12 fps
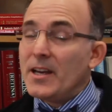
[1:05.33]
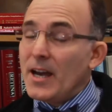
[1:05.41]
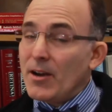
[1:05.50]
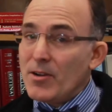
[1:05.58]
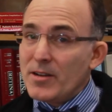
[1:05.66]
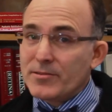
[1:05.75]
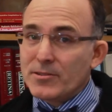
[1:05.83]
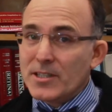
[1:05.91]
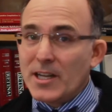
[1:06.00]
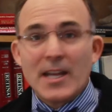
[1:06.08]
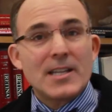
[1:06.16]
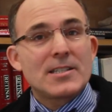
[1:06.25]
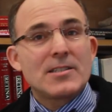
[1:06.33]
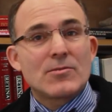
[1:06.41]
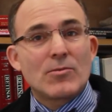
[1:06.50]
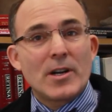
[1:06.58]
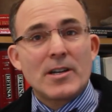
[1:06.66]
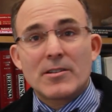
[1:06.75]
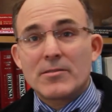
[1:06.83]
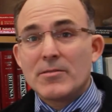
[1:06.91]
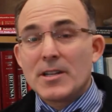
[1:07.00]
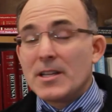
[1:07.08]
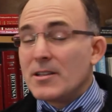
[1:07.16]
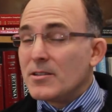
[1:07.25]
However, in cases where
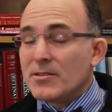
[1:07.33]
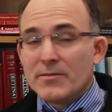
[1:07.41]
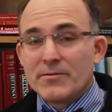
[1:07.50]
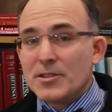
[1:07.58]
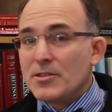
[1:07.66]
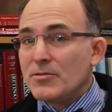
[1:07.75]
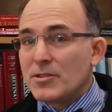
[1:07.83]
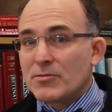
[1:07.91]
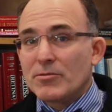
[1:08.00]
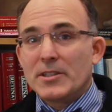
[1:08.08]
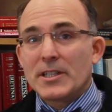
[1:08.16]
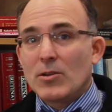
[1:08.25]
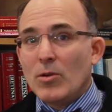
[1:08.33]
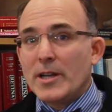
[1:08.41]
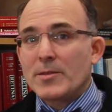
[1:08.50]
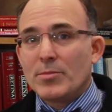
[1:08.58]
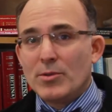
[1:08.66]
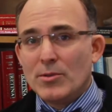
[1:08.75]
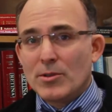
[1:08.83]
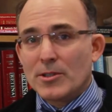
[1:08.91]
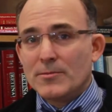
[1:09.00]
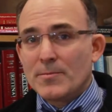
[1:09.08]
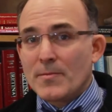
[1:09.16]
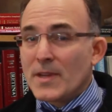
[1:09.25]
the view is really quite
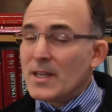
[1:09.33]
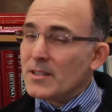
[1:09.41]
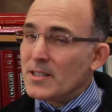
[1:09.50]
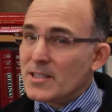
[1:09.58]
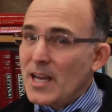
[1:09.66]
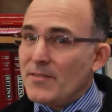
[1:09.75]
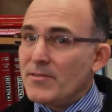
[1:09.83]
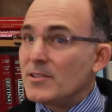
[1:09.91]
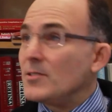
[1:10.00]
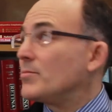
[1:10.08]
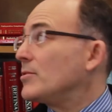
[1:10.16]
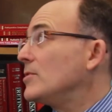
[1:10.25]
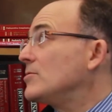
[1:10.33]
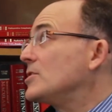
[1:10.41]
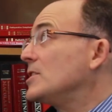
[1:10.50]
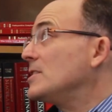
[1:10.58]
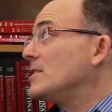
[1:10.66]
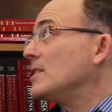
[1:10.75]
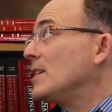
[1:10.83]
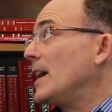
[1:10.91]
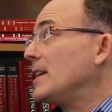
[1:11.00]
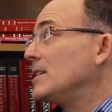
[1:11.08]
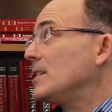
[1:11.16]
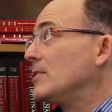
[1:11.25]
poor, the safest approach is the
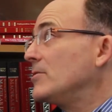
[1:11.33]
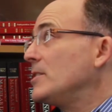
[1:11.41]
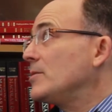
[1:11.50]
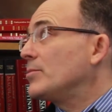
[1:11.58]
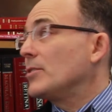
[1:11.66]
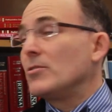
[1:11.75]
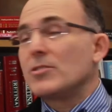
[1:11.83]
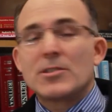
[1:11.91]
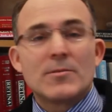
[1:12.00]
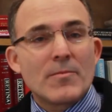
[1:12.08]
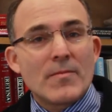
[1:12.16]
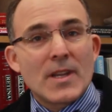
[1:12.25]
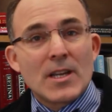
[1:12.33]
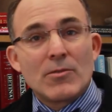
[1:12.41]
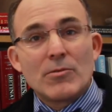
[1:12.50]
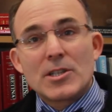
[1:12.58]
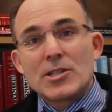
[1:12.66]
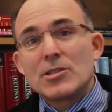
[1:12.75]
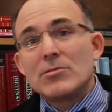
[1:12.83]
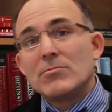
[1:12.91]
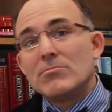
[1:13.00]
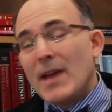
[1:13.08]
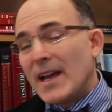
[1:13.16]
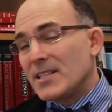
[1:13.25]
90-degree approach, which
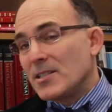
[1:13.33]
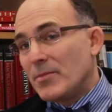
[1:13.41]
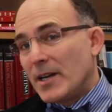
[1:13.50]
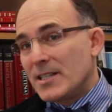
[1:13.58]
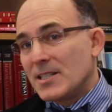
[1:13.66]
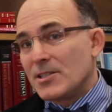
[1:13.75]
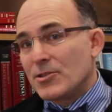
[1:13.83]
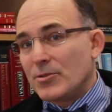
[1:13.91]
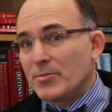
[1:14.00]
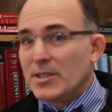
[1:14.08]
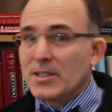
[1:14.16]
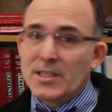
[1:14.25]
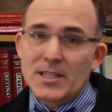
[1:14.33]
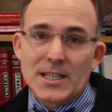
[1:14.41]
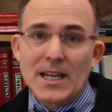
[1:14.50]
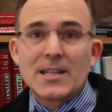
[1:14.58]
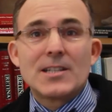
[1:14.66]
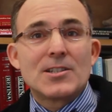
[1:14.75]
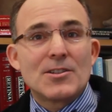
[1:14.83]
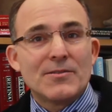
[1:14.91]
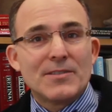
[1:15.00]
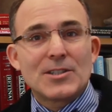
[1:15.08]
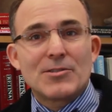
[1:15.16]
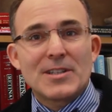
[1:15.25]
maximizes your ability to get into the
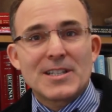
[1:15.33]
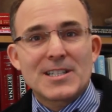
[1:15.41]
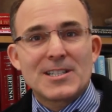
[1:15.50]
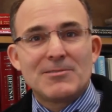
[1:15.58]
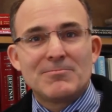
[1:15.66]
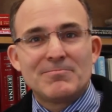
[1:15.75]
vitreous.